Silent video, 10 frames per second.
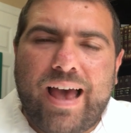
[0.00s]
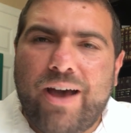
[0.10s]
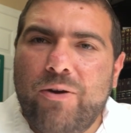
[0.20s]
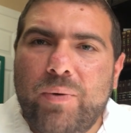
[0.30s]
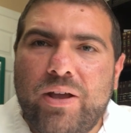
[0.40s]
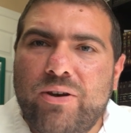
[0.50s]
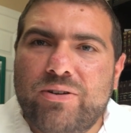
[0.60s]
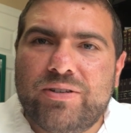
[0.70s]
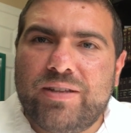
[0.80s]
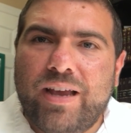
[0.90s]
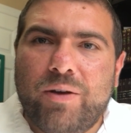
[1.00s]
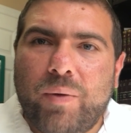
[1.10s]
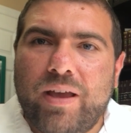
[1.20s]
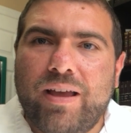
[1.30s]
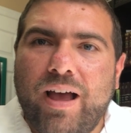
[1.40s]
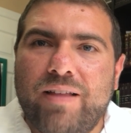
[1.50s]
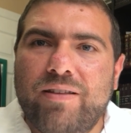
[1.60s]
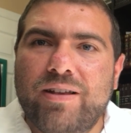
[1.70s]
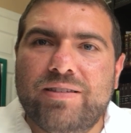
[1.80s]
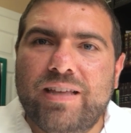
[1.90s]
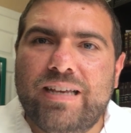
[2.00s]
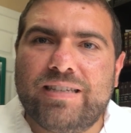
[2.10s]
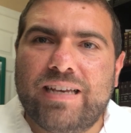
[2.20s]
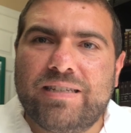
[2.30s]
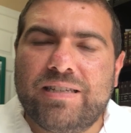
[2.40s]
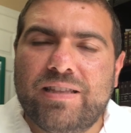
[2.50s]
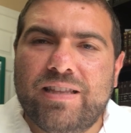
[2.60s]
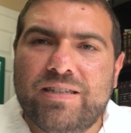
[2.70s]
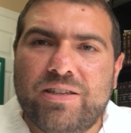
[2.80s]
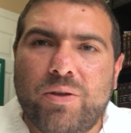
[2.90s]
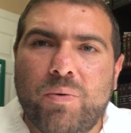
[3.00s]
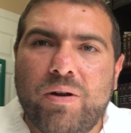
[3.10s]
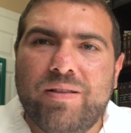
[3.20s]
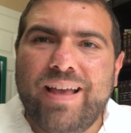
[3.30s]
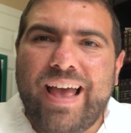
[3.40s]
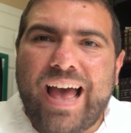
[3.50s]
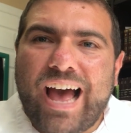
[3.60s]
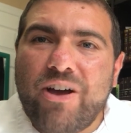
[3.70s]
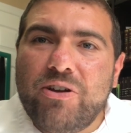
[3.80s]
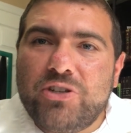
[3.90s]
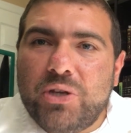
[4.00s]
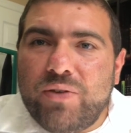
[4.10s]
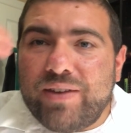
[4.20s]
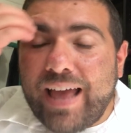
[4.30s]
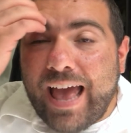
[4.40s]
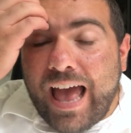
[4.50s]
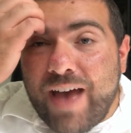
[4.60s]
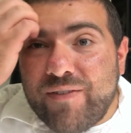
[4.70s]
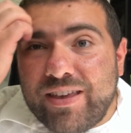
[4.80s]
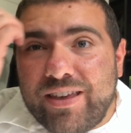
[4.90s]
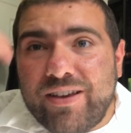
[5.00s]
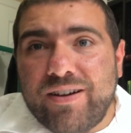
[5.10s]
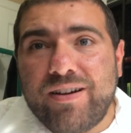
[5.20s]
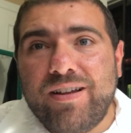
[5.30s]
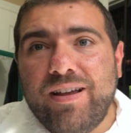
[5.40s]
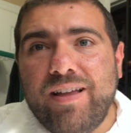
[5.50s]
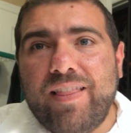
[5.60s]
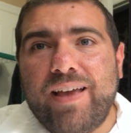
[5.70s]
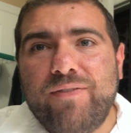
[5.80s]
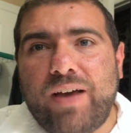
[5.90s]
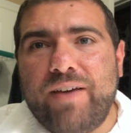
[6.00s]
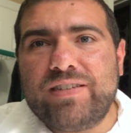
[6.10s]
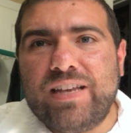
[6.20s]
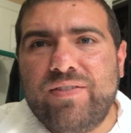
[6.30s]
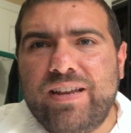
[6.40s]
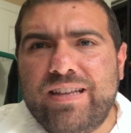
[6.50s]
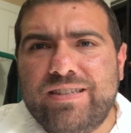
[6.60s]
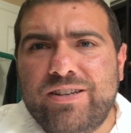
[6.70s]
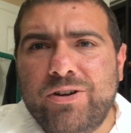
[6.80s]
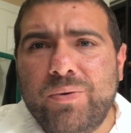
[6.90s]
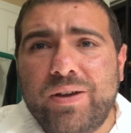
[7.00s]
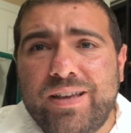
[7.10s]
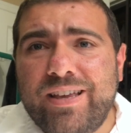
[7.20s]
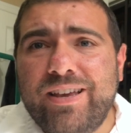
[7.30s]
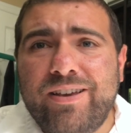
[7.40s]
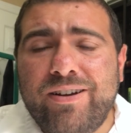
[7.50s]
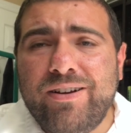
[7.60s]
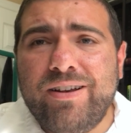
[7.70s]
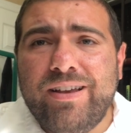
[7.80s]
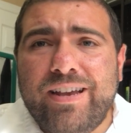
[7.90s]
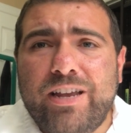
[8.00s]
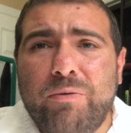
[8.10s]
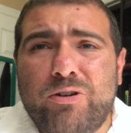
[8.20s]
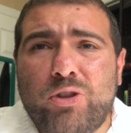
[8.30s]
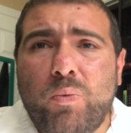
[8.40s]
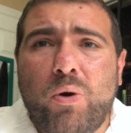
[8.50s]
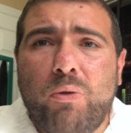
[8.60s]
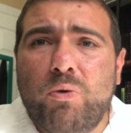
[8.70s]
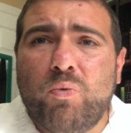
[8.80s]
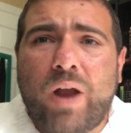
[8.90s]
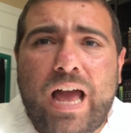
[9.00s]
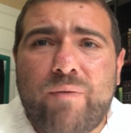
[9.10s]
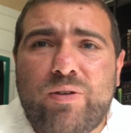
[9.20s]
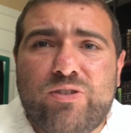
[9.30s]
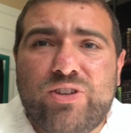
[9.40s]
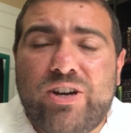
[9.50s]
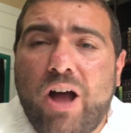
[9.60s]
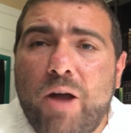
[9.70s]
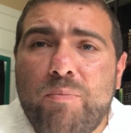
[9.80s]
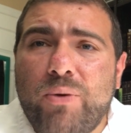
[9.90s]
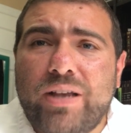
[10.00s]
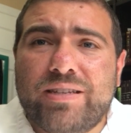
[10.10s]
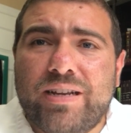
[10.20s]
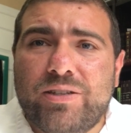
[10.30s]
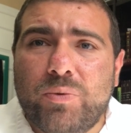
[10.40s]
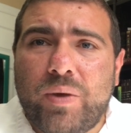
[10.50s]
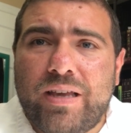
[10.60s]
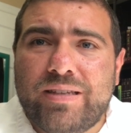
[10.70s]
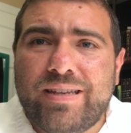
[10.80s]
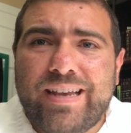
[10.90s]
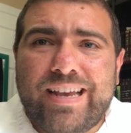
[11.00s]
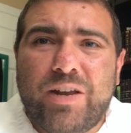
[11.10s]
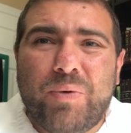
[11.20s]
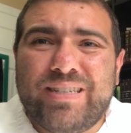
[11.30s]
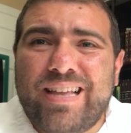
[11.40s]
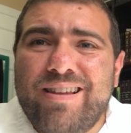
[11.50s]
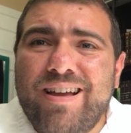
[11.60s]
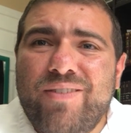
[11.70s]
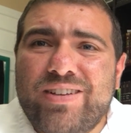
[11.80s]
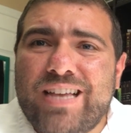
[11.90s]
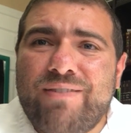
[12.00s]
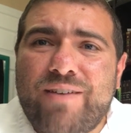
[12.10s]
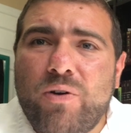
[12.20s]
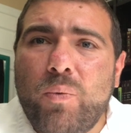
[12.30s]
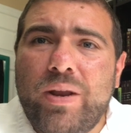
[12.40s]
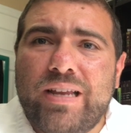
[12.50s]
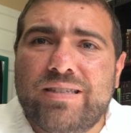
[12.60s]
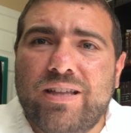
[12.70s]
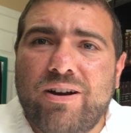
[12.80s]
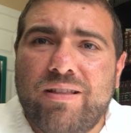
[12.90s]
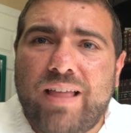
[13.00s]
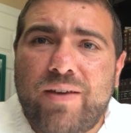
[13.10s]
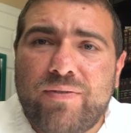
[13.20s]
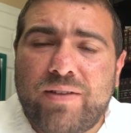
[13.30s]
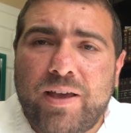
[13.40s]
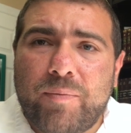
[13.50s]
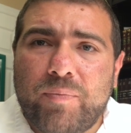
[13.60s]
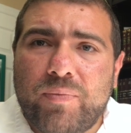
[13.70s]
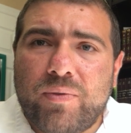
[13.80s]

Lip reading: How do we understand why God does things like this to the world? How could you even have a year like 5780, a year in which the world was ravaged in unprecedented ways, in ways that none of us have ever witnessed in our lifetime?